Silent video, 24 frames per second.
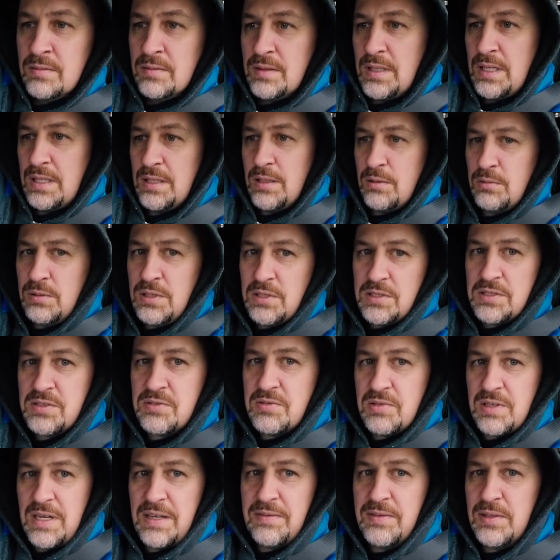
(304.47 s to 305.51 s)
I know there's
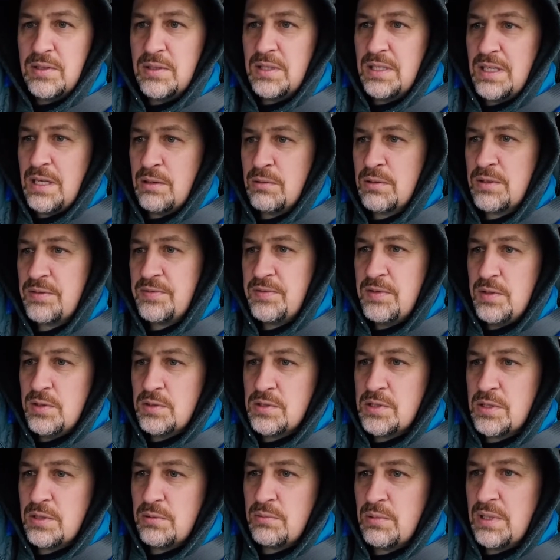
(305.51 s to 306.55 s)
travel in our
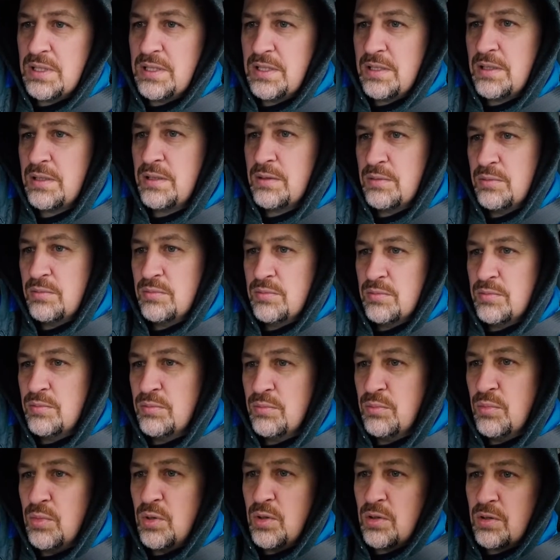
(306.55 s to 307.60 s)
future, whether
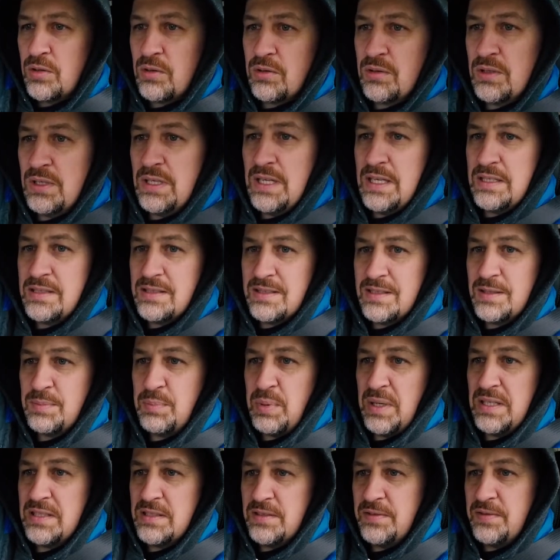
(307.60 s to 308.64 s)
more or less
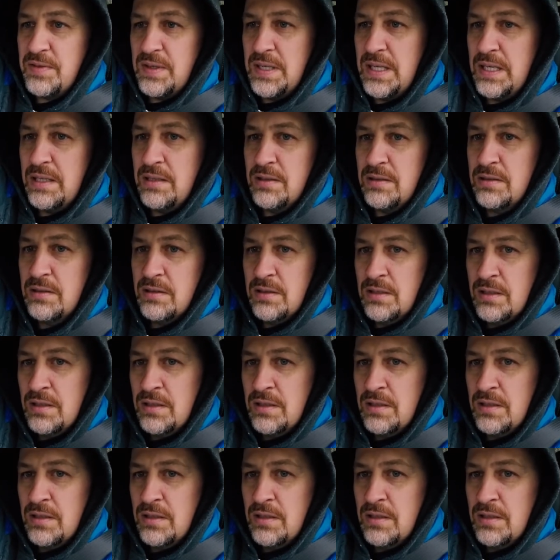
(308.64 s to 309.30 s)
specified